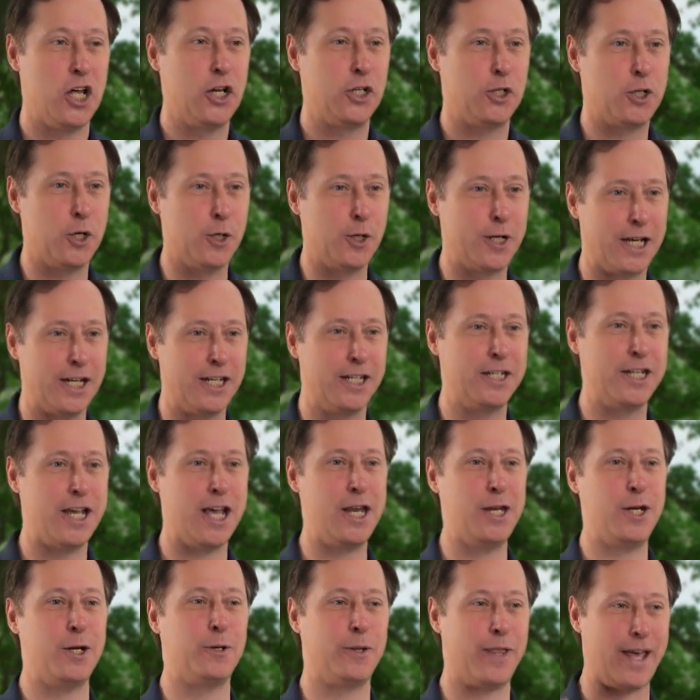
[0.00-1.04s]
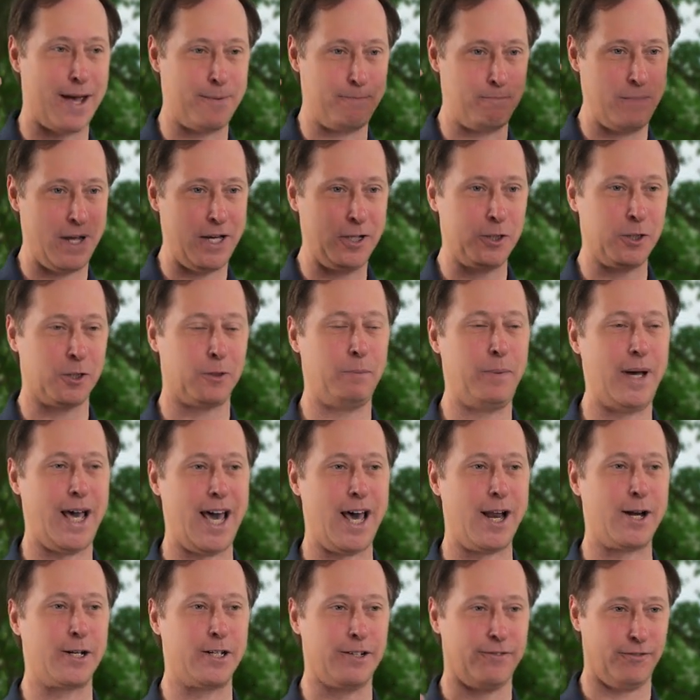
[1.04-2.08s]
to continue that mental
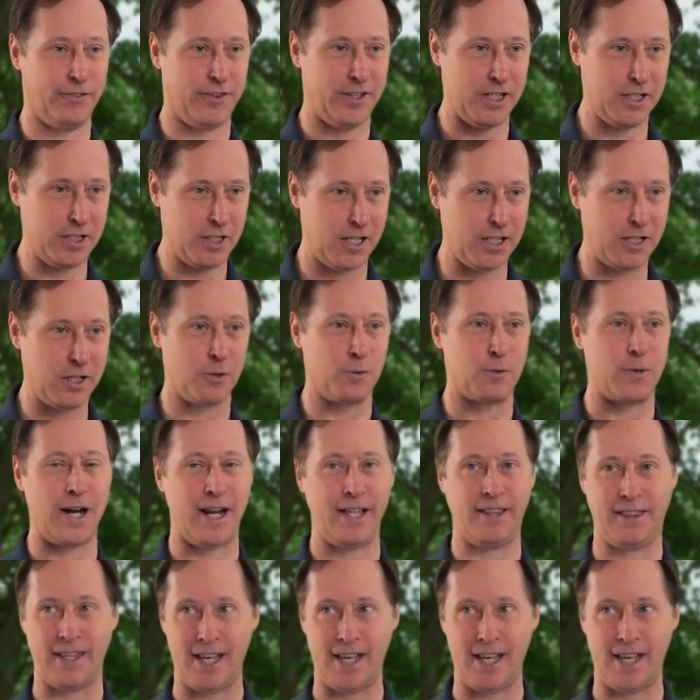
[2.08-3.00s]
pattern of this isn't right,